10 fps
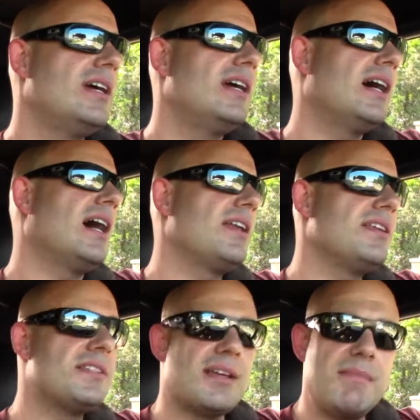out of
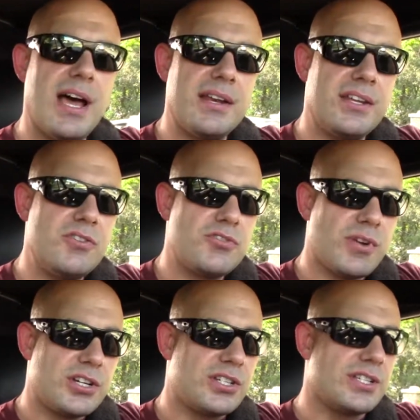this, I'm not in a huge
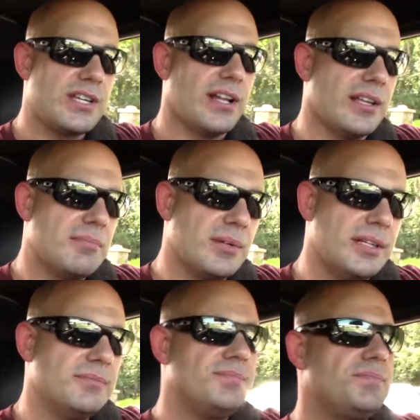rush to sell it, but
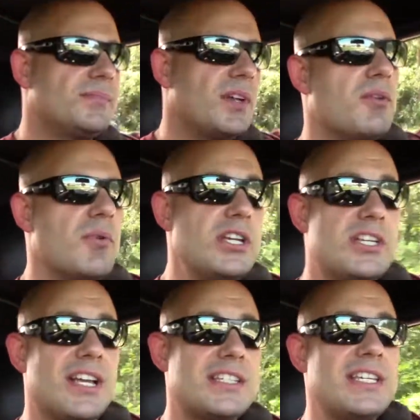we
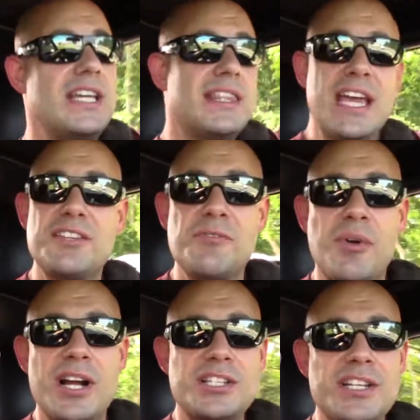shall see. Thanks for
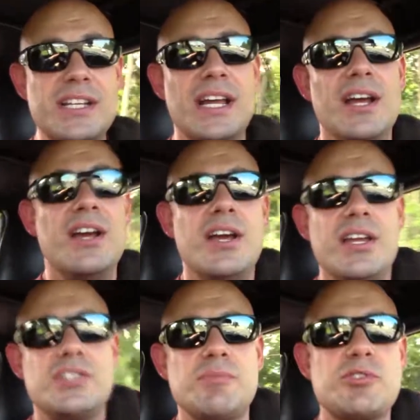watching.
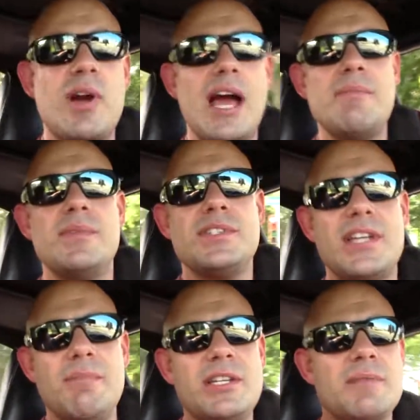Subscribe,
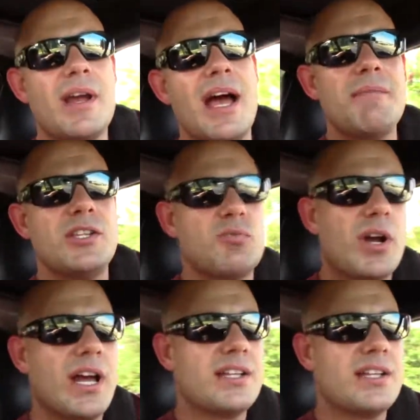send me some comments. What kind of